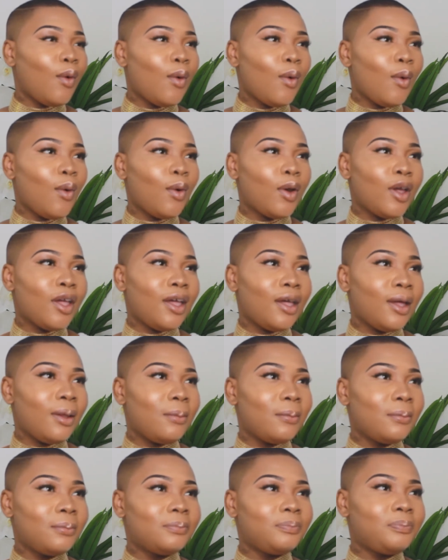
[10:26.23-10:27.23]

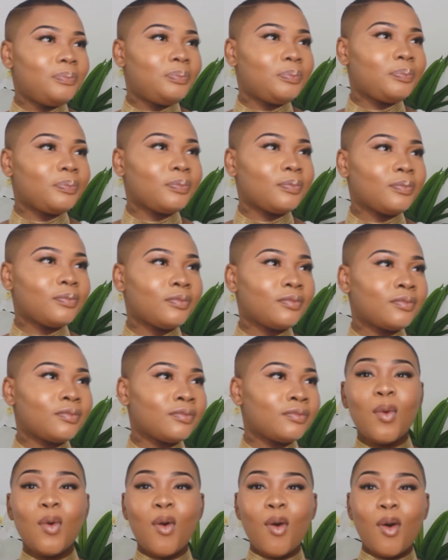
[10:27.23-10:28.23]

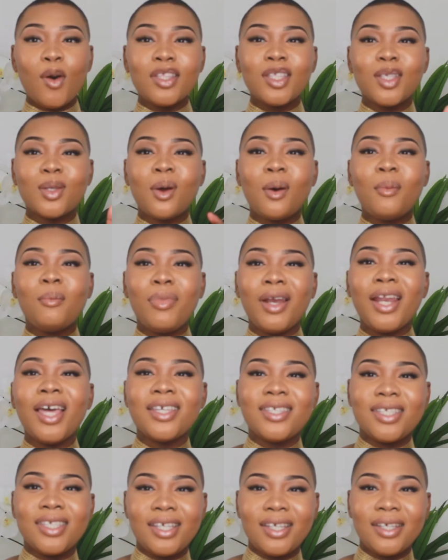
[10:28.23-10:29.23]
we'll call this one
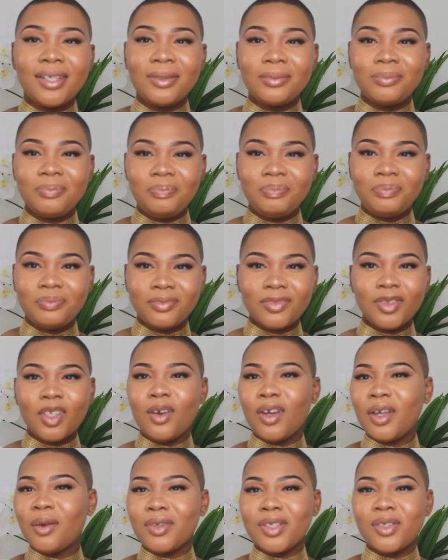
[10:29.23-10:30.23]
Blessing.
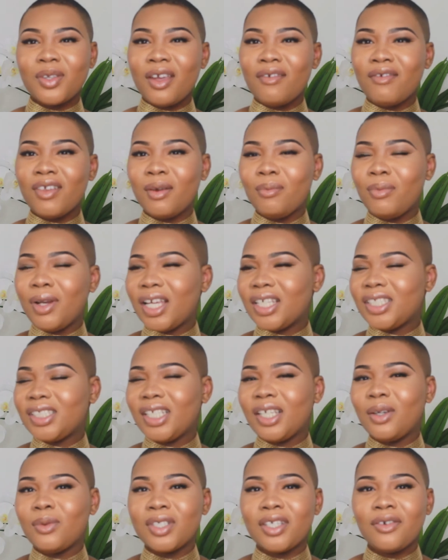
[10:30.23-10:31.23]
No, he wasn't even a
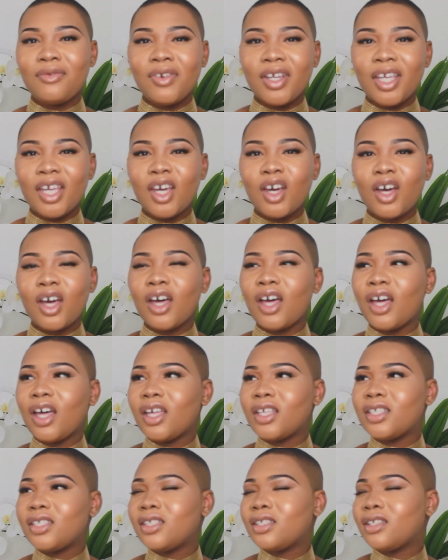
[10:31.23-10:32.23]
blessing, it was a freaking
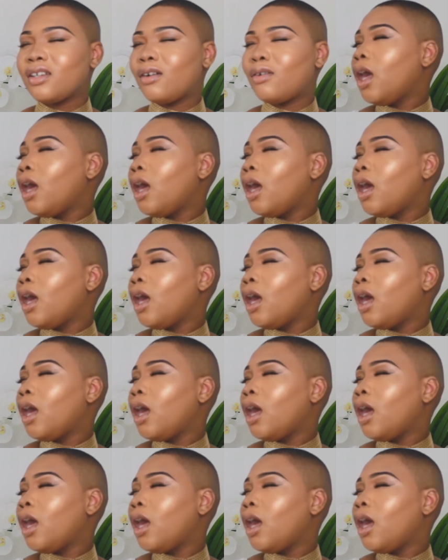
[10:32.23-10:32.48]
curse.